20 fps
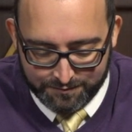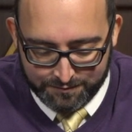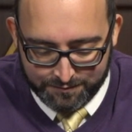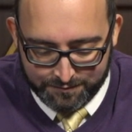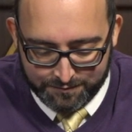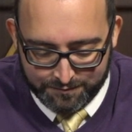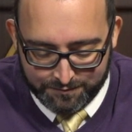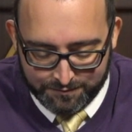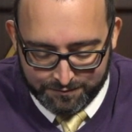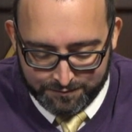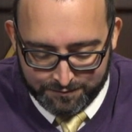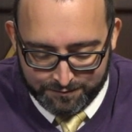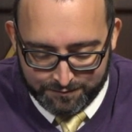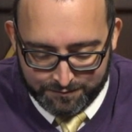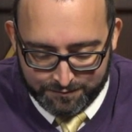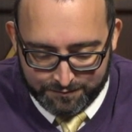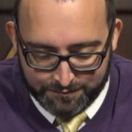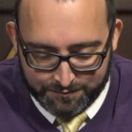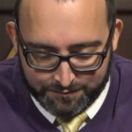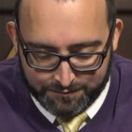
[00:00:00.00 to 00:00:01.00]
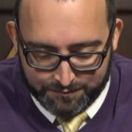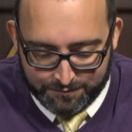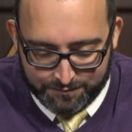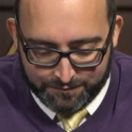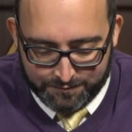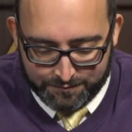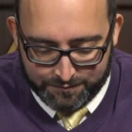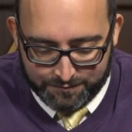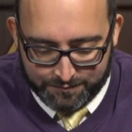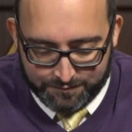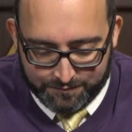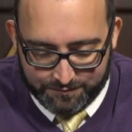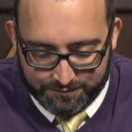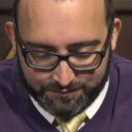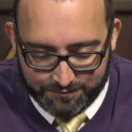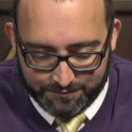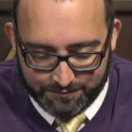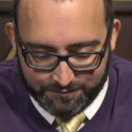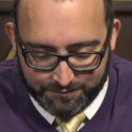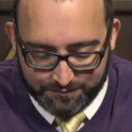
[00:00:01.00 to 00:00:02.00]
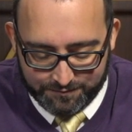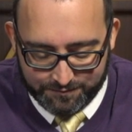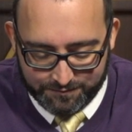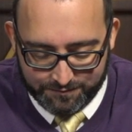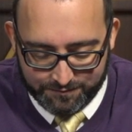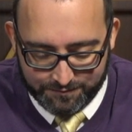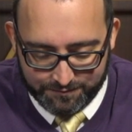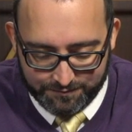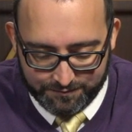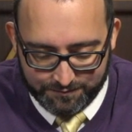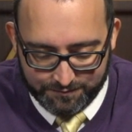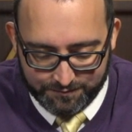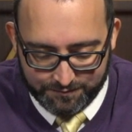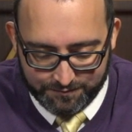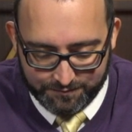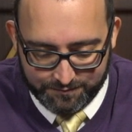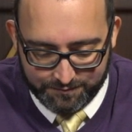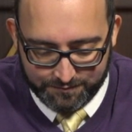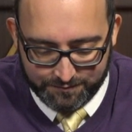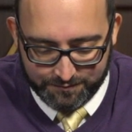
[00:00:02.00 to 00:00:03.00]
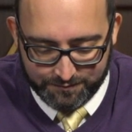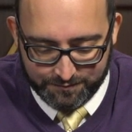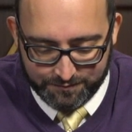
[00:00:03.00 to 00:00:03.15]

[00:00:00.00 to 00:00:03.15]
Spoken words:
(silent)